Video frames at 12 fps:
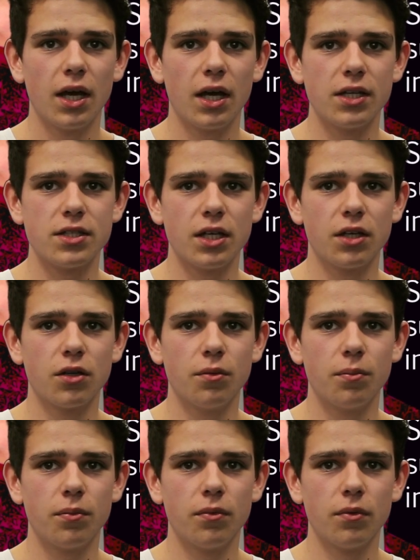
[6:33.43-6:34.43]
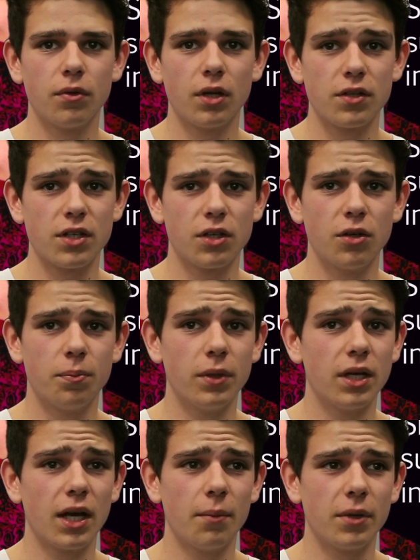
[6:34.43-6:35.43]
as they could
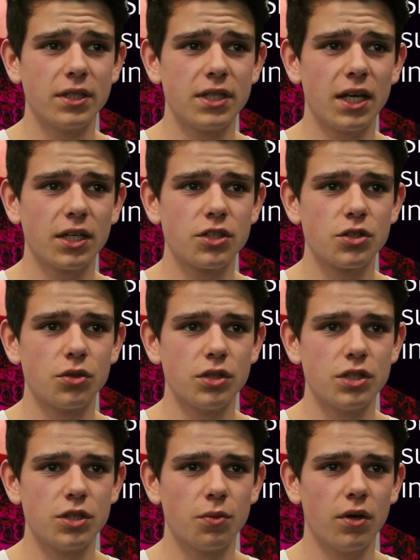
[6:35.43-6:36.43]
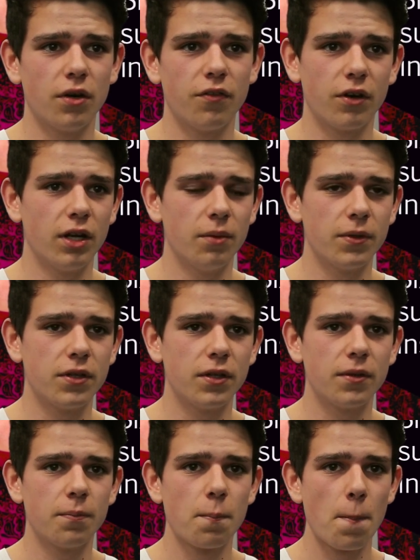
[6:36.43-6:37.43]
be, and my text choices were very
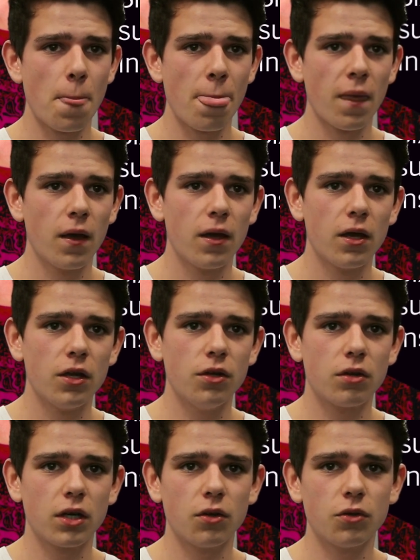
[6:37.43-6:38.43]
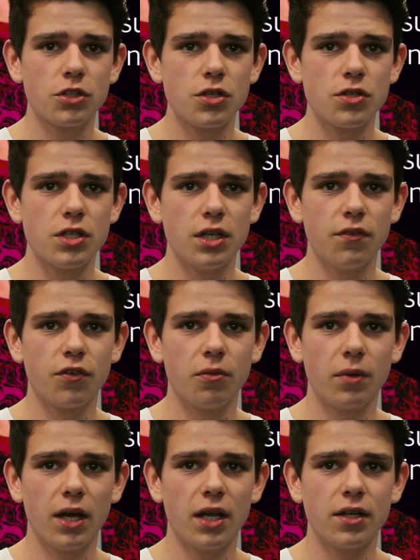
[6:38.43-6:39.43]
limited. You can also see
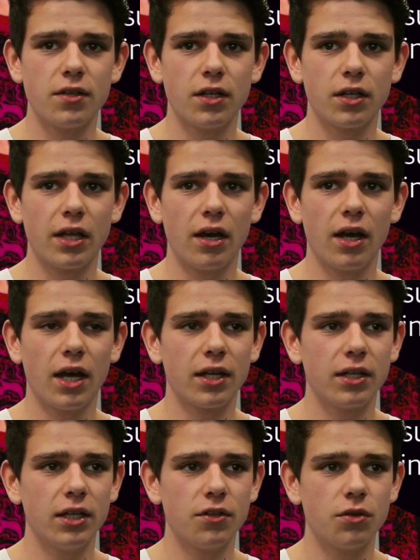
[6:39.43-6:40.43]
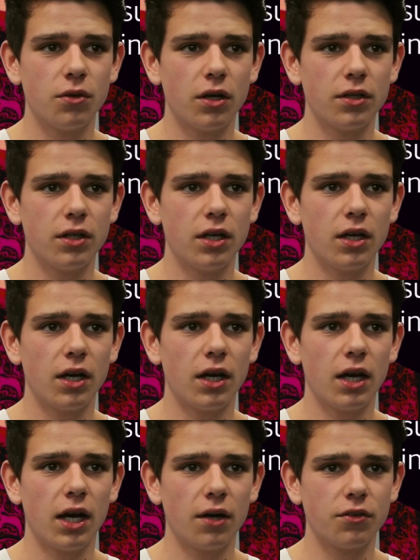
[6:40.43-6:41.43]
from my editing that I had little idea
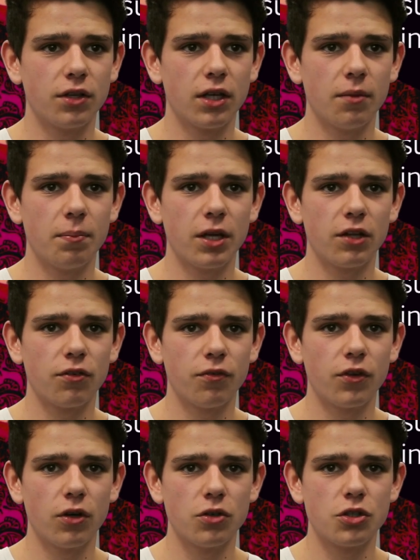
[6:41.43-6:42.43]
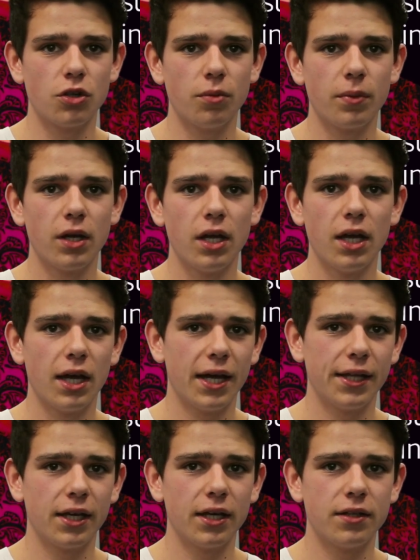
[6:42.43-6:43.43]
how to get best from Photoshop
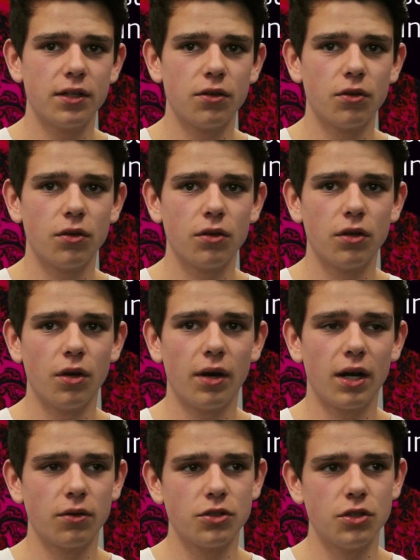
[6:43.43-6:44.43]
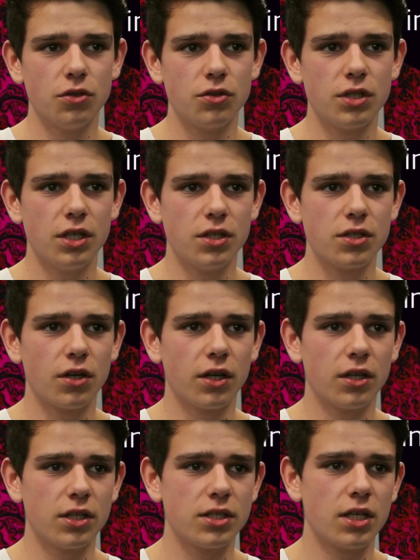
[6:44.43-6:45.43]
and that I did not know how to use
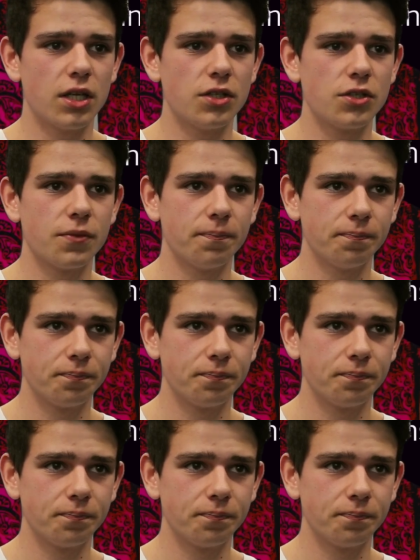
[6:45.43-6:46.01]
InDesign at this stage.